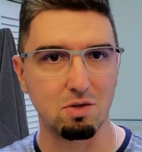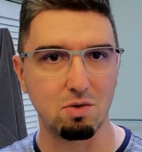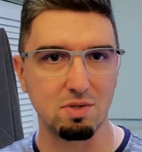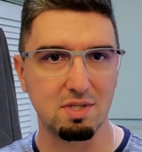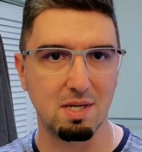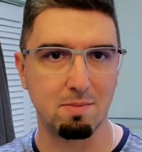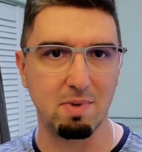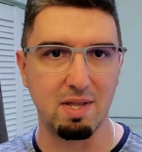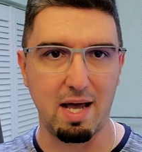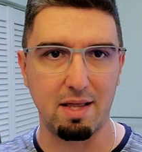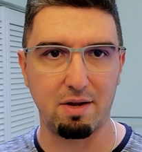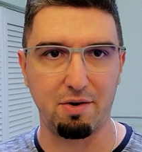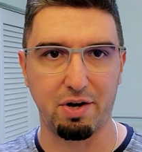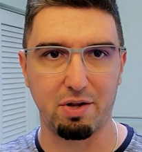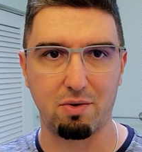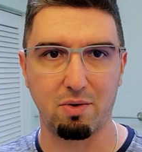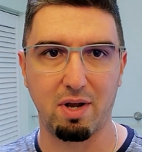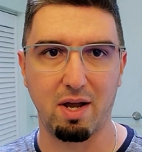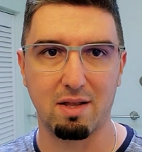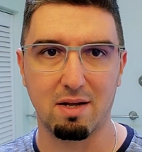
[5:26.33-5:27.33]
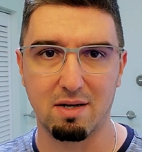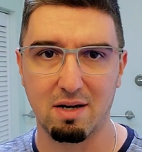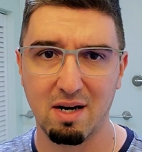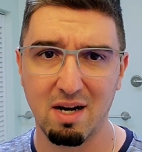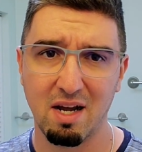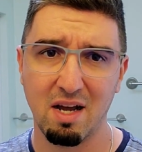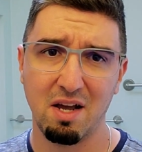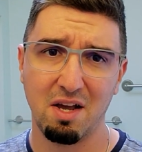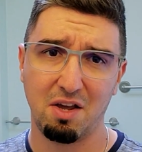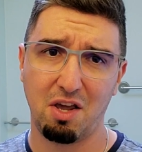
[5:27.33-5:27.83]
do some lathering together.
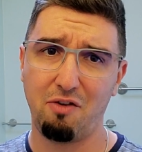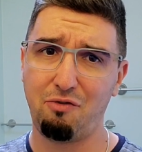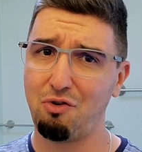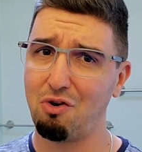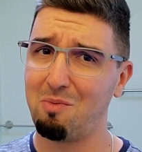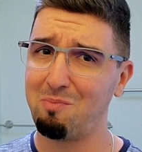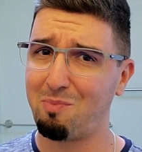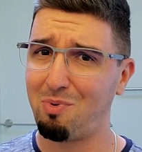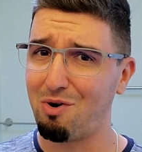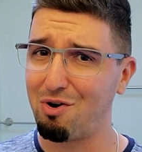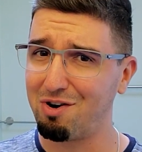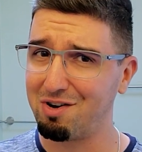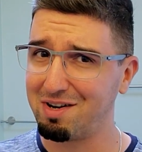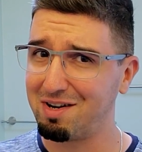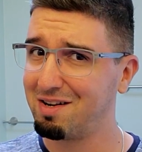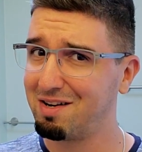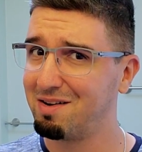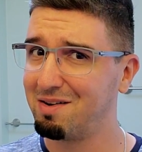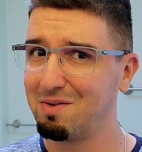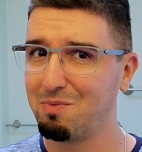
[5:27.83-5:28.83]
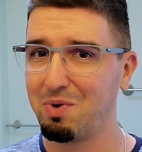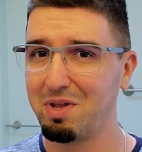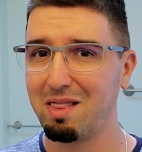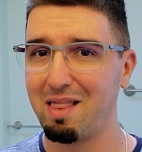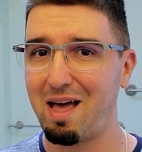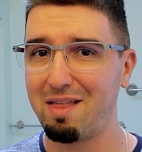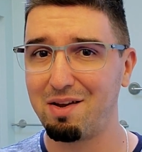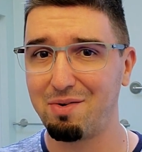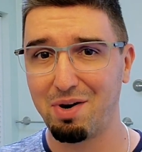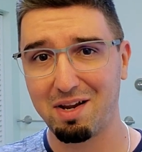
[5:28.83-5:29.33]
If you're bored with
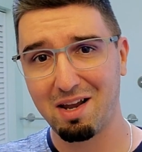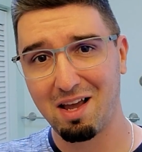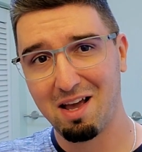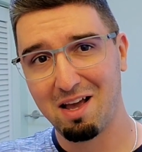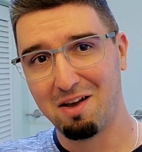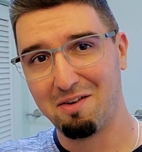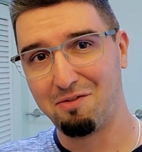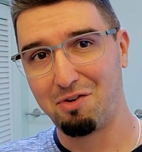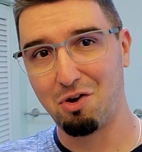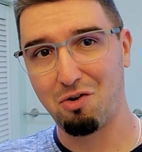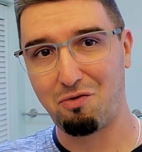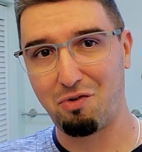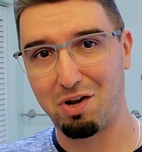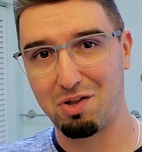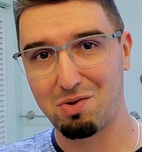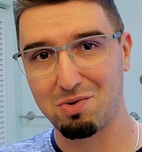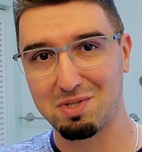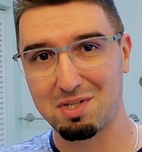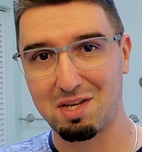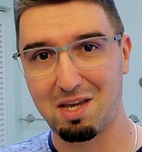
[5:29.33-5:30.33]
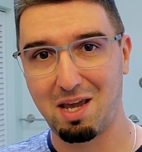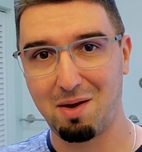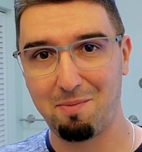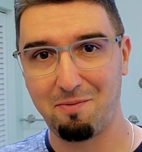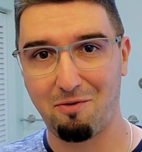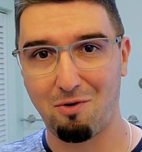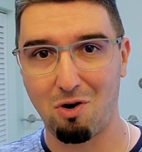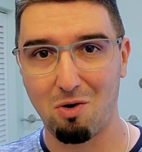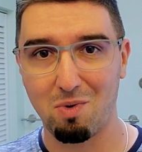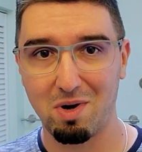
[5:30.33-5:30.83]
lathering, feel free to skip
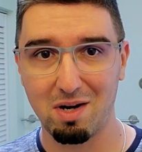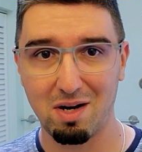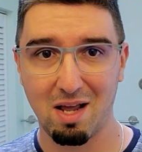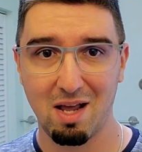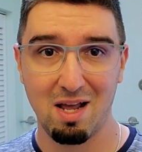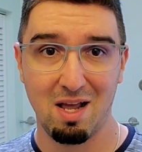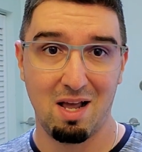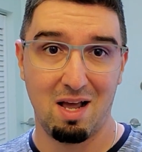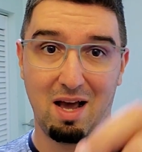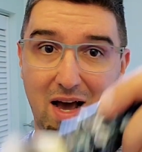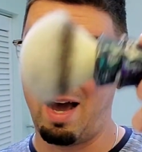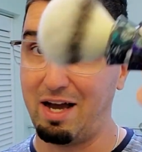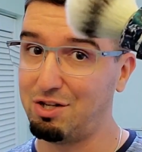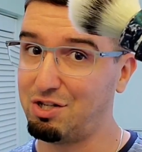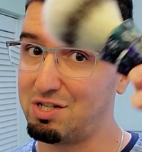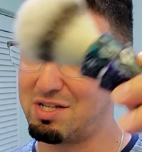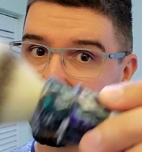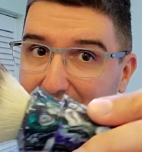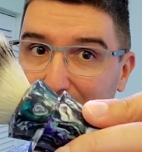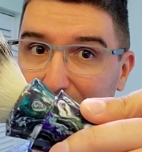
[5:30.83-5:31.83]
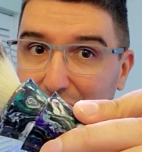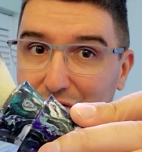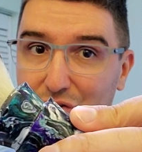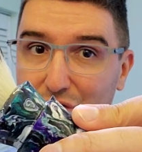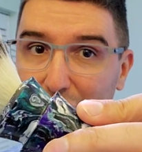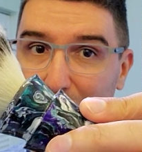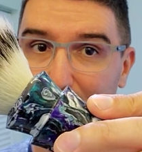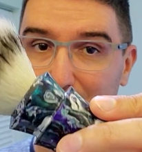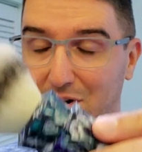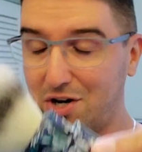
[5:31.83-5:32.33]
forward. I just have a
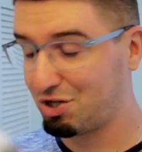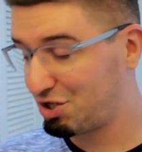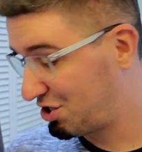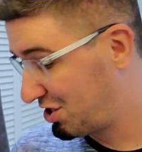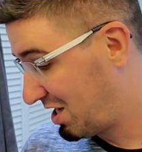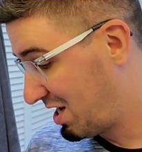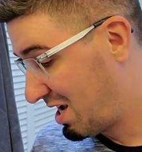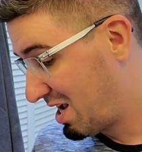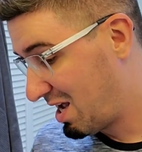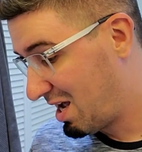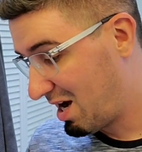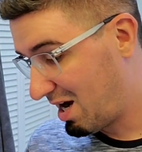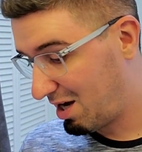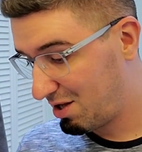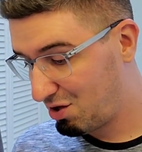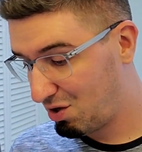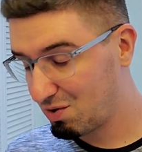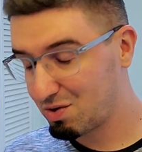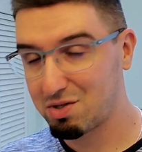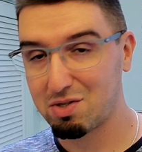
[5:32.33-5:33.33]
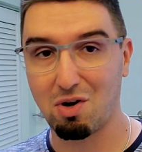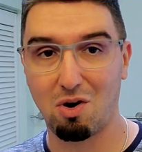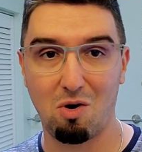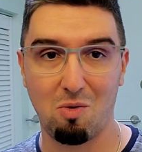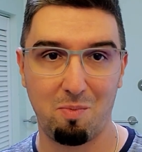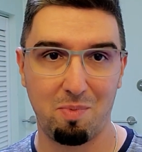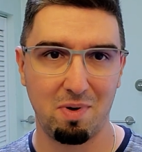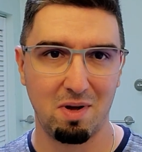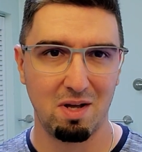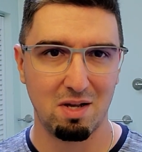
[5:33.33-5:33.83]
new brush, a new
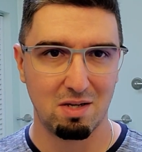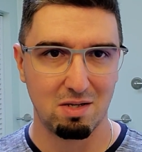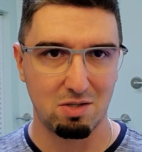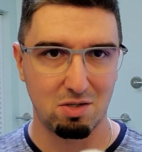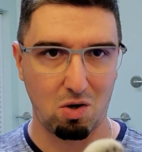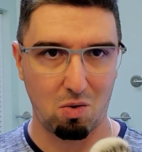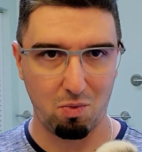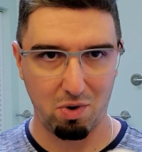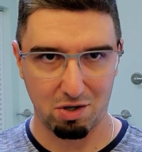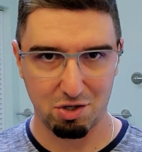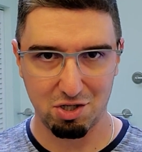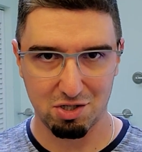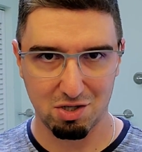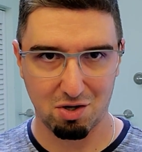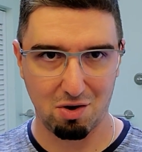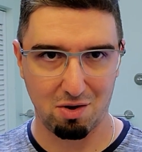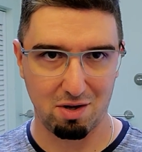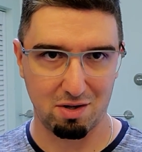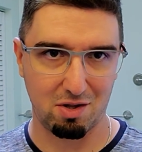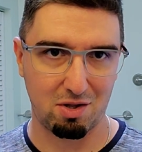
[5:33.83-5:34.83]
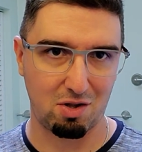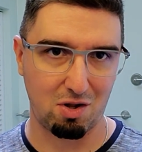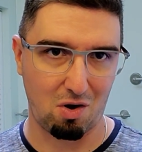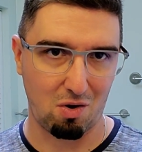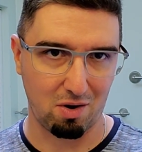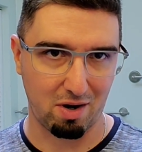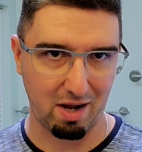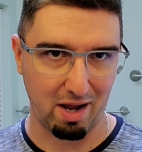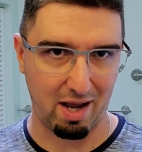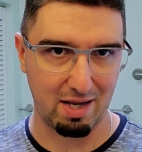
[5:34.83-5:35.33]
soap, so we're just gonna
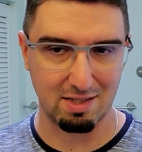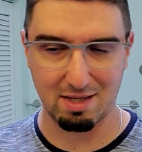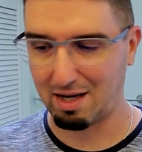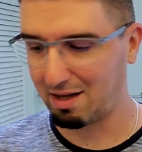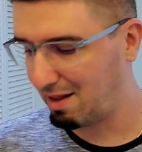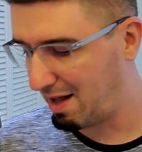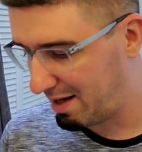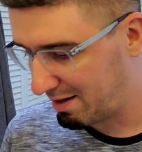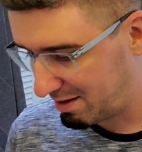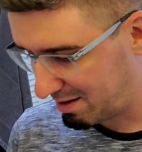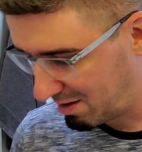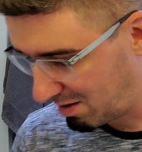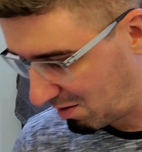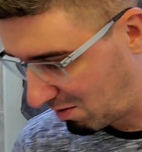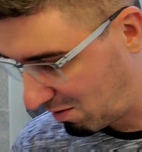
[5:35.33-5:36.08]
talk as I lather